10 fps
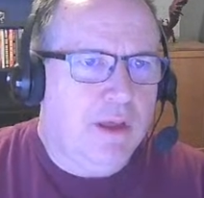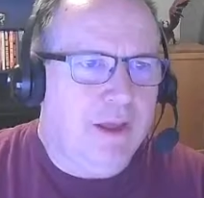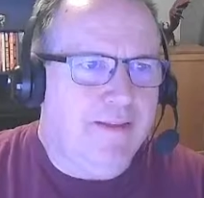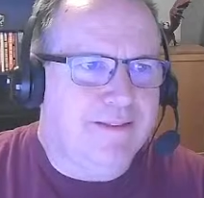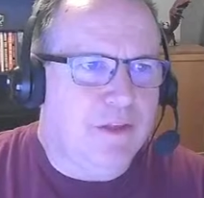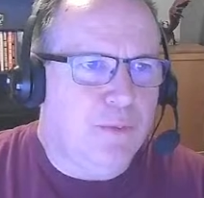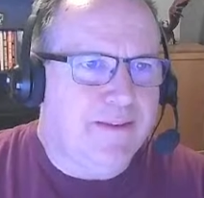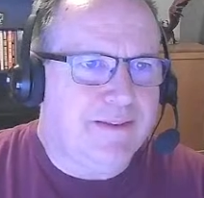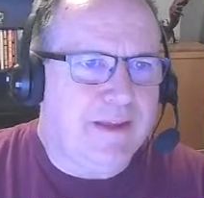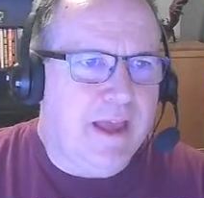It's
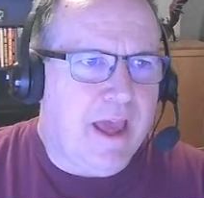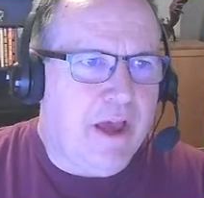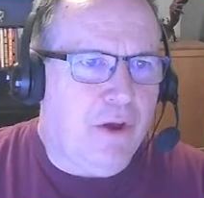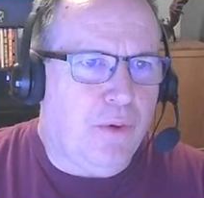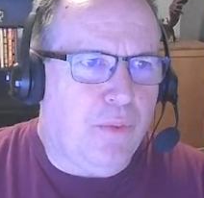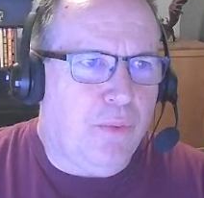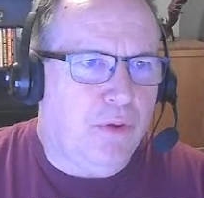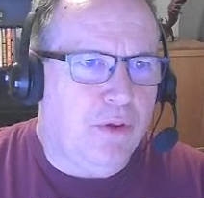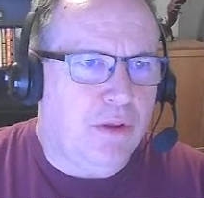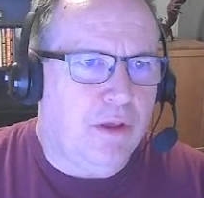interesting how
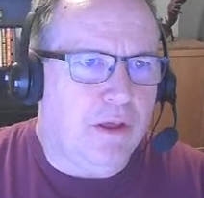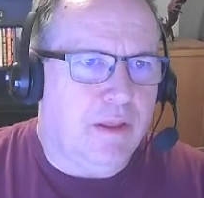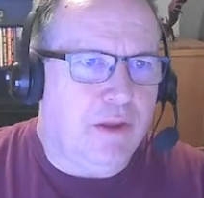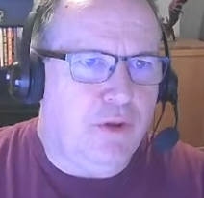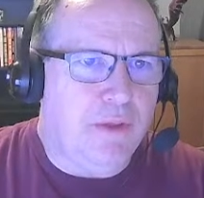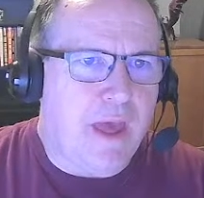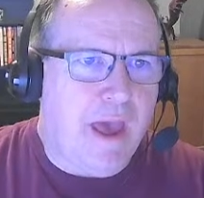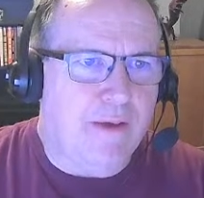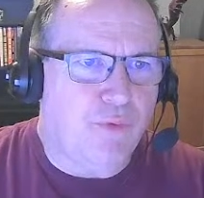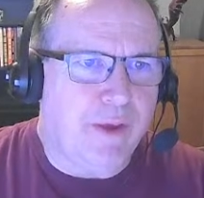they do the
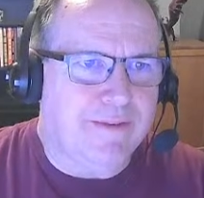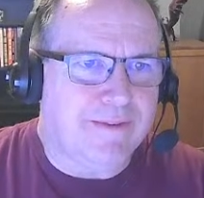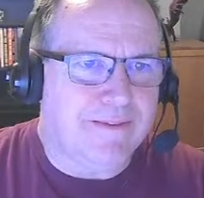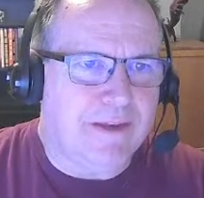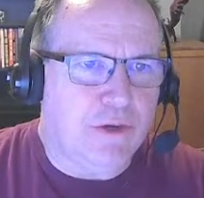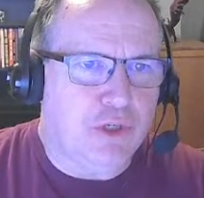half races here,